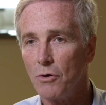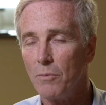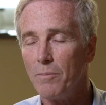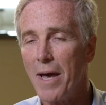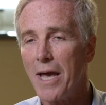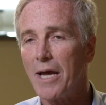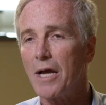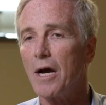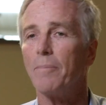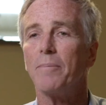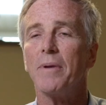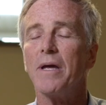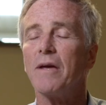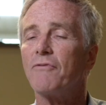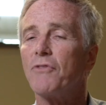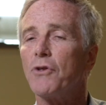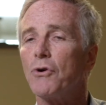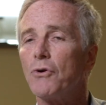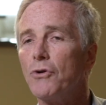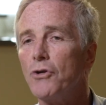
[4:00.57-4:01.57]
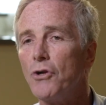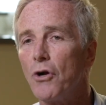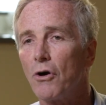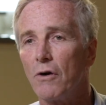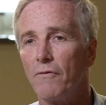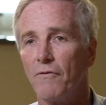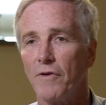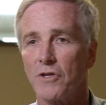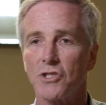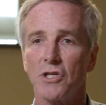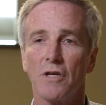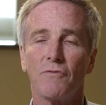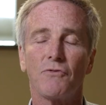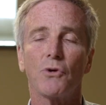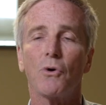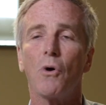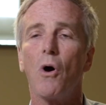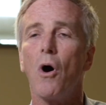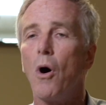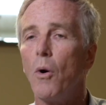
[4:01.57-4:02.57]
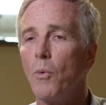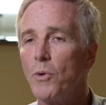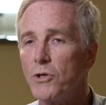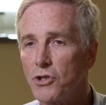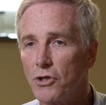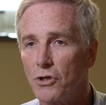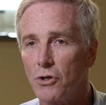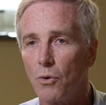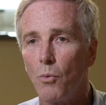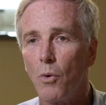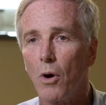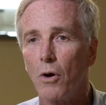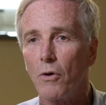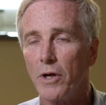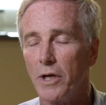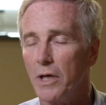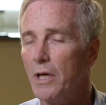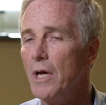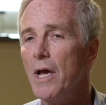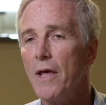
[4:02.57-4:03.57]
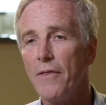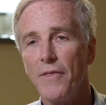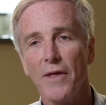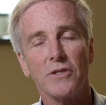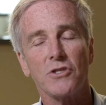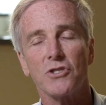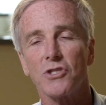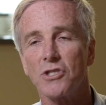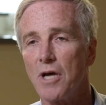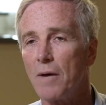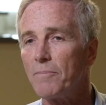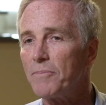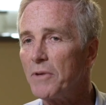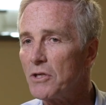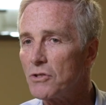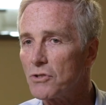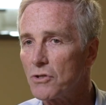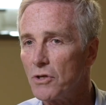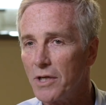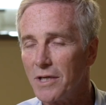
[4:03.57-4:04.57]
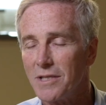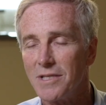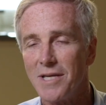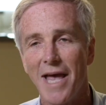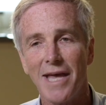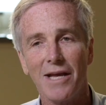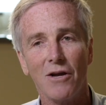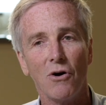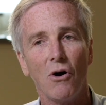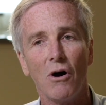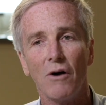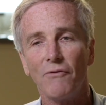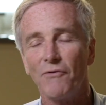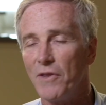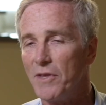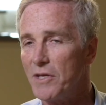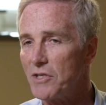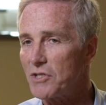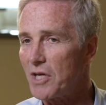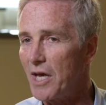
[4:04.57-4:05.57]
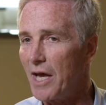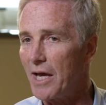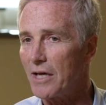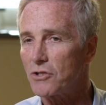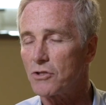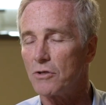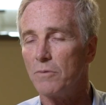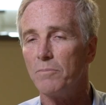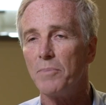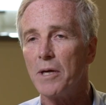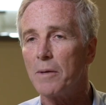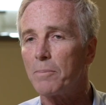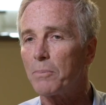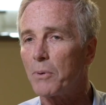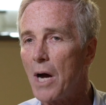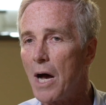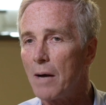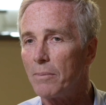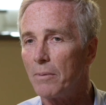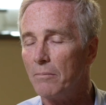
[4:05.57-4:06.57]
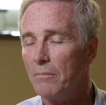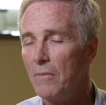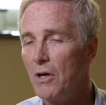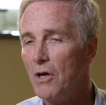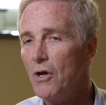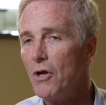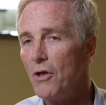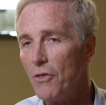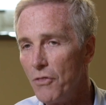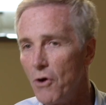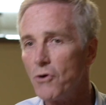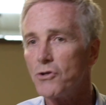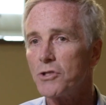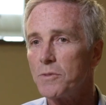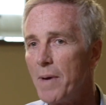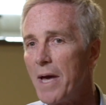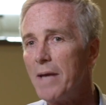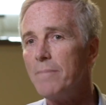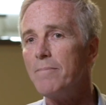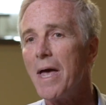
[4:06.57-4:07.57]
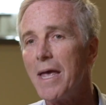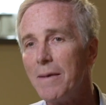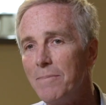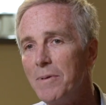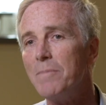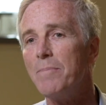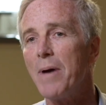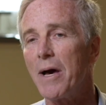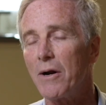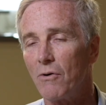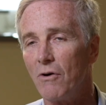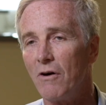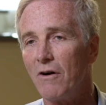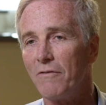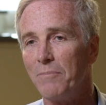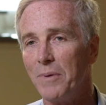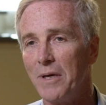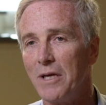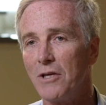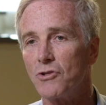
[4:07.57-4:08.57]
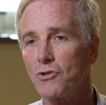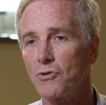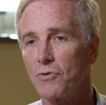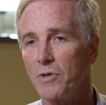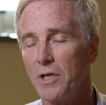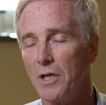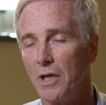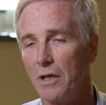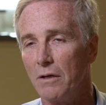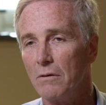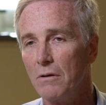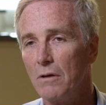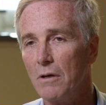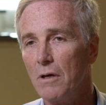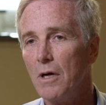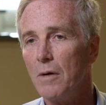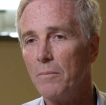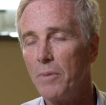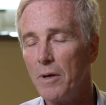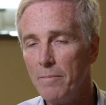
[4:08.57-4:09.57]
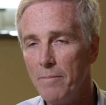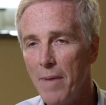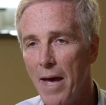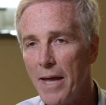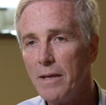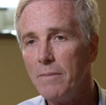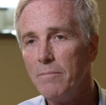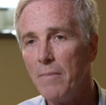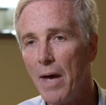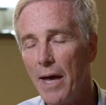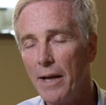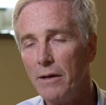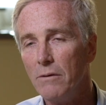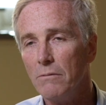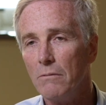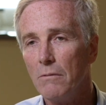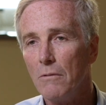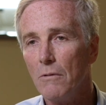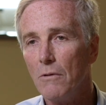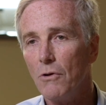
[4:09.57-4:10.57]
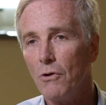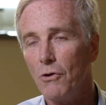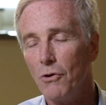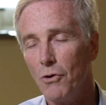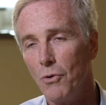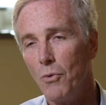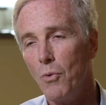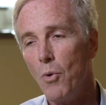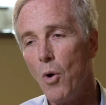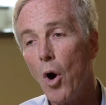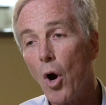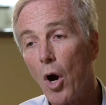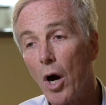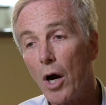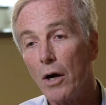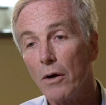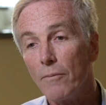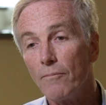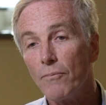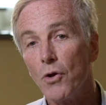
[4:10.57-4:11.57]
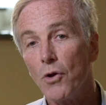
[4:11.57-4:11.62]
makeup, if they're nervous, if they're always going to worry that something's going to take off in this cancer and be a problem, those men may be better off being treated. But many men who are